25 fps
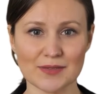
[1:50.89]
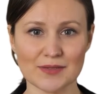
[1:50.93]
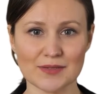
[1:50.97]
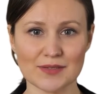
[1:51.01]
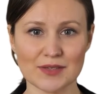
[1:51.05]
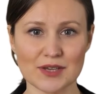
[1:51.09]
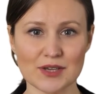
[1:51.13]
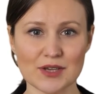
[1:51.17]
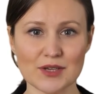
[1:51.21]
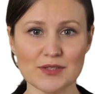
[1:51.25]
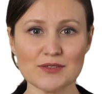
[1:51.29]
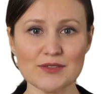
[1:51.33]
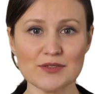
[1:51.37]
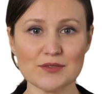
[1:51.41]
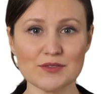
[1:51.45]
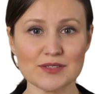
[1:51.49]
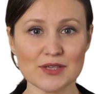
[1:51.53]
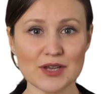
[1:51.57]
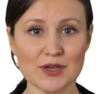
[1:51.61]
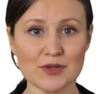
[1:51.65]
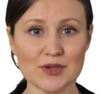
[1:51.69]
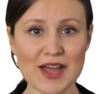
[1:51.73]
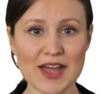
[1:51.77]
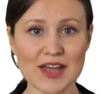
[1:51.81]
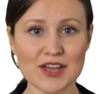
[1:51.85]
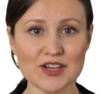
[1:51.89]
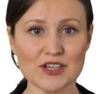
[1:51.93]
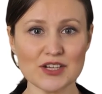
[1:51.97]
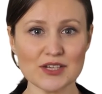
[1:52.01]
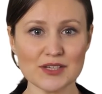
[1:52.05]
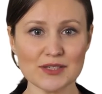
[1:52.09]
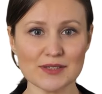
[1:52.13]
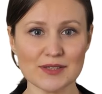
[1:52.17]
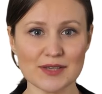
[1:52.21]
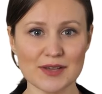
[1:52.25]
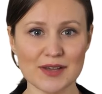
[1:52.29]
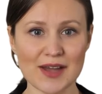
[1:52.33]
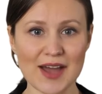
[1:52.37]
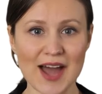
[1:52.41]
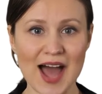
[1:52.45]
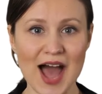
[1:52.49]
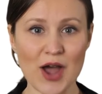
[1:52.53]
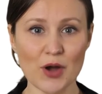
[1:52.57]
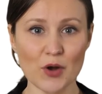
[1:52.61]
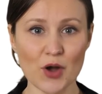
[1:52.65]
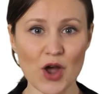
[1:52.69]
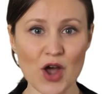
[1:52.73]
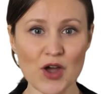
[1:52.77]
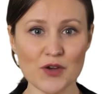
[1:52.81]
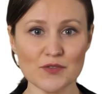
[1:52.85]
the user's location,
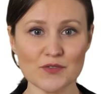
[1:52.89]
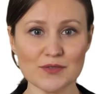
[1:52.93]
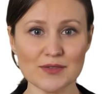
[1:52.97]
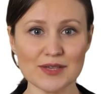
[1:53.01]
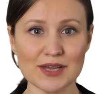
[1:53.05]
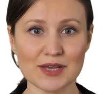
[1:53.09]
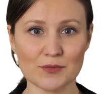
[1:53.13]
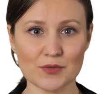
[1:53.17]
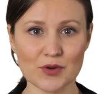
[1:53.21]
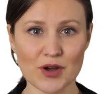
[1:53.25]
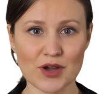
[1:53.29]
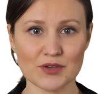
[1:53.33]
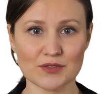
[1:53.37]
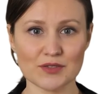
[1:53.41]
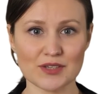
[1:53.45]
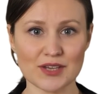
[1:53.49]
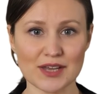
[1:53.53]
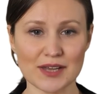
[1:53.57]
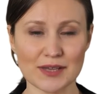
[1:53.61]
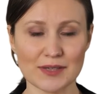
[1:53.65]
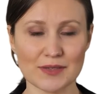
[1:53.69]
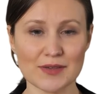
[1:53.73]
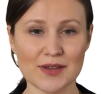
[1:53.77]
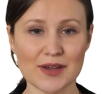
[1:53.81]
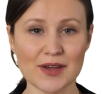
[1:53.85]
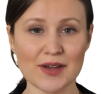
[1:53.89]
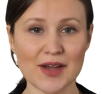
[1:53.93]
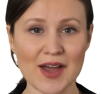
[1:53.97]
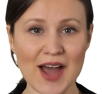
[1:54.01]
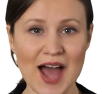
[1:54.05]
how often they've logged in,